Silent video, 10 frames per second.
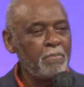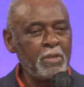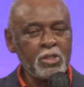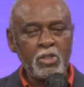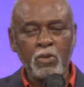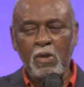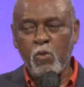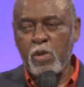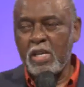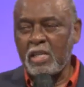but so that
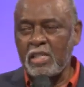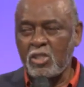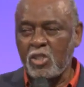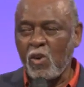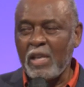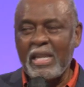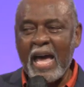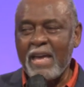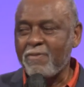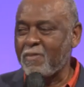we could enjoy
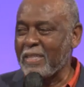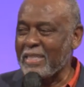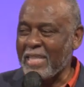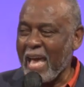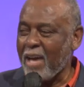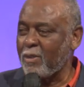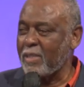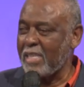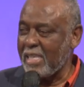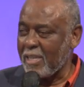life down
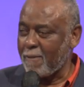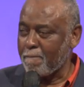here.